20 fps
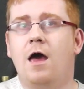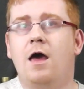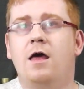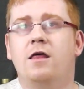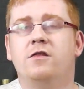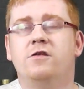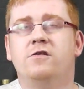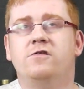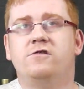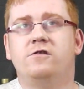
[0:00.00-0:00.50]

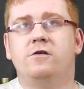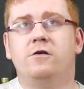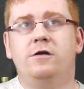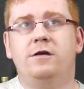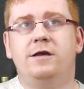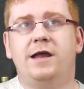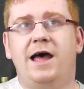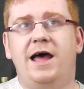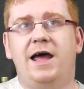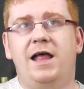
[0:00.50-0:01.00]
The
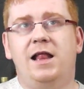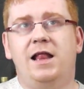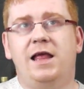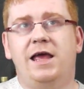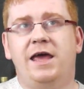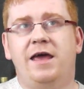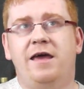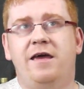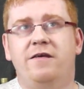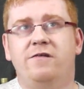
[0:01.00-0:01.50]
sundial
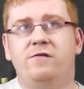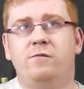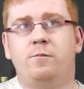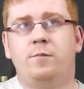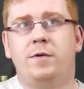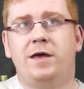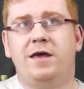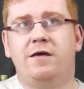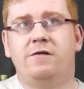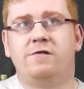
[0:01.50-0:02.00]
is
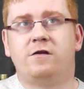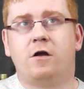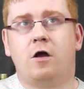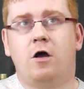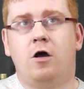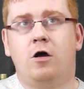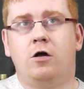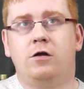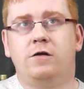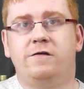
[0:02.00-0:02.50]
based
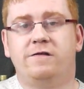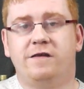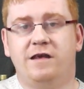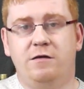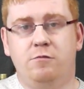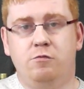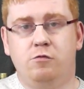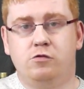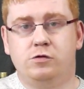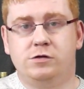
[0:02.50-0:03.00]
on Sea
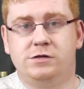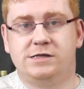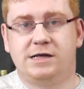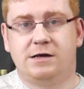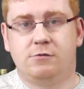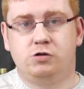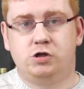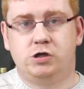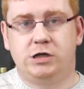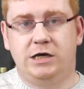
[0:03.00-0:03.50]
Road house
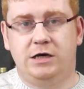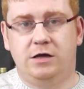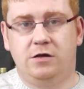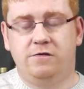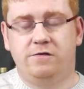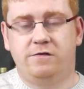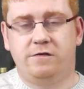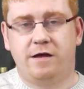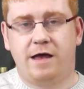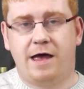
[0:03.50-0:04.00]
South
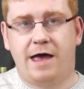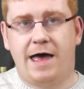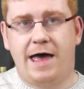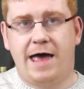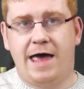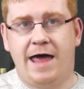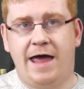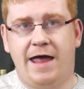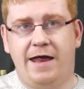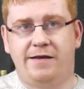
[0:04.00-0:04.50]
Shields.
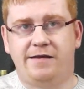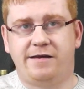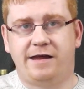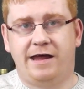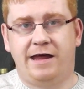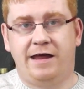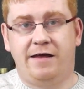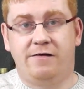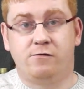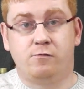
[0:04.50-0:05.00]
It
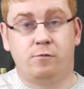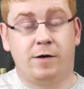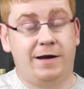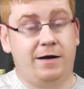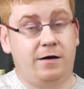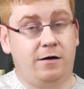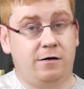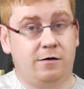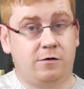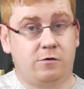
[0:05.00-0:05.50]
is right
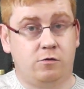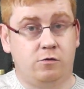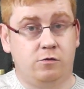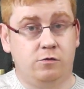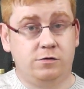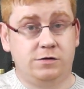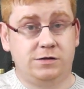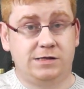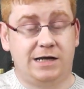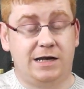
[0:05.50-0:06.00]
on the
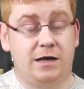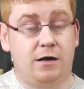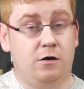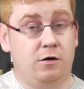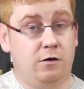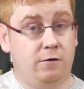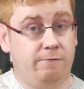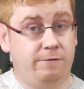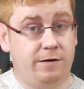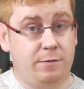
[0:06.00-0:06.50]
coast in the
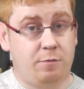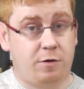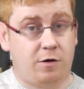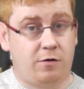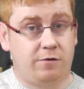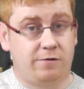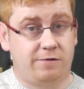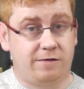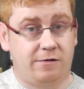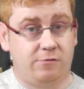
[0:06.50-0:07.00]
lovely part
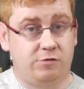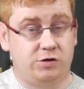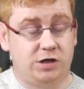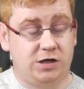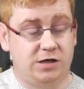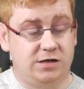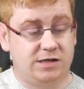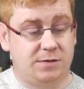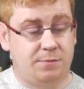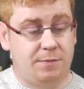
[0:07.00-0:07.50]
of South
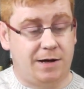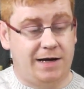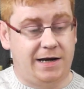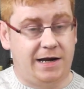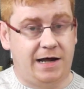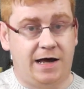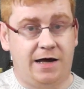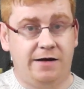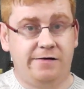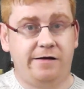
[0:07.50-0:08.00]
Shields, I might
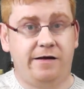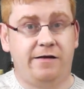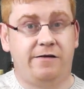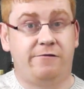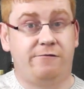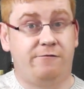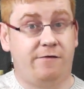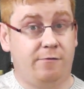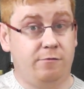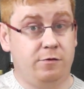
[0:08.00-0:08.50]
add. It's
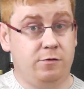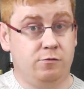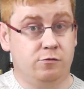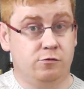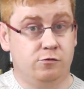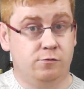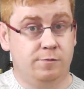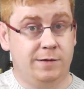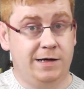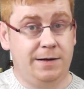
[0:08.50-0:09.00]
very
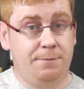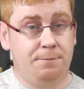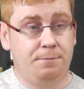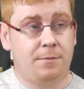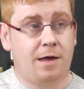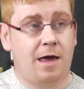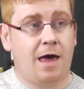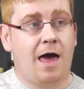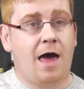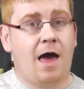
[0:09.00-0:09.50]
roomy,
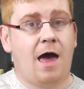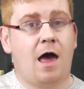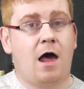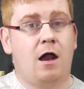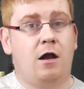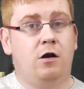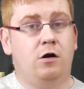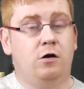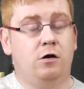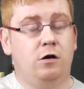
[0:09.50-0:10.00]

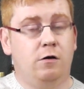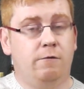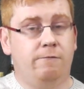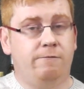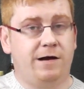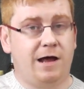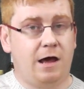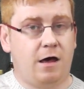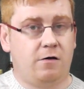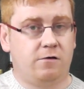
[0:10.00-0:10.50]

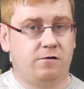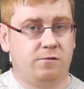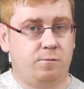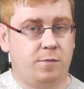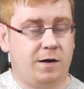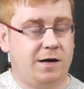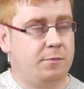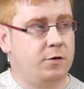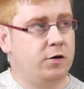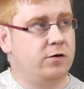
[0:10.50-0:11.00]
lovely
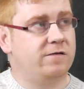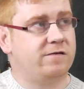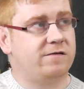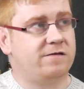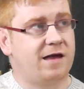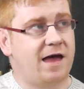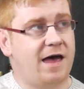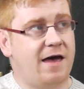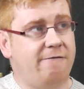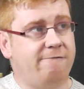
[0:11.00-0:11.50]
hospitable
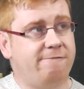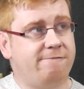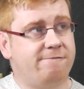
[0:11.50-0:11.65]
staff